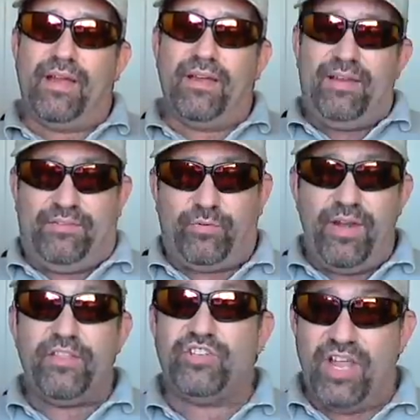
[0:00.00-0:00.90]
I
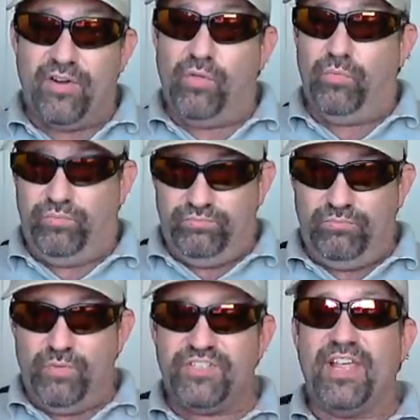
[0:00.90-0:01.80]
created the channel
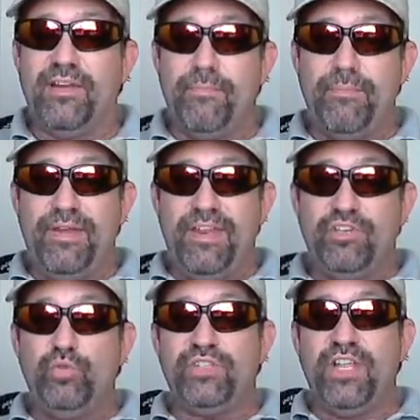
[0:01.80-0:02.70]
with Second Amendment
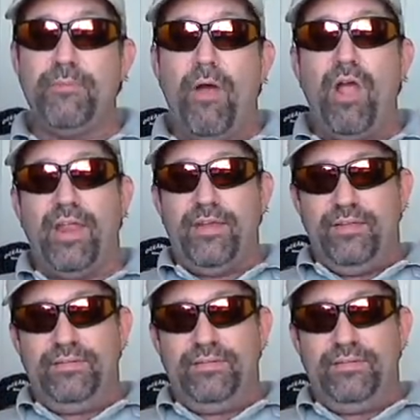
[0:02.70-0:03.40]
issues in mind.